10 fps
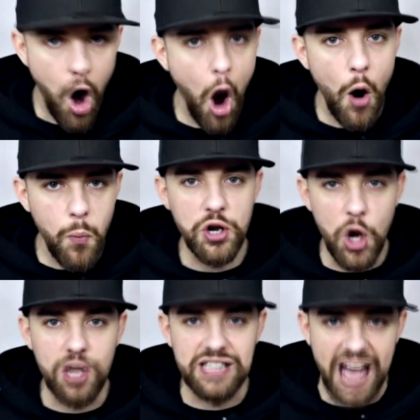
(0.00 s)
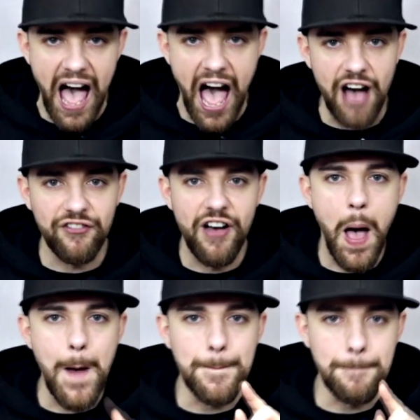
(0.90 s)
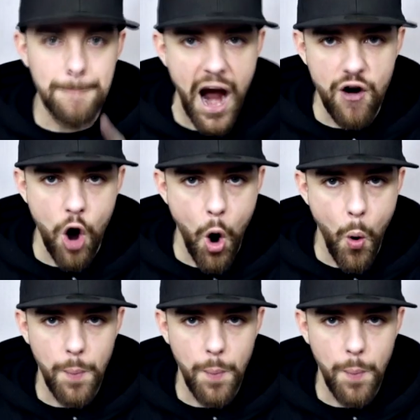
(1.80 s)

I would like to have Marrow.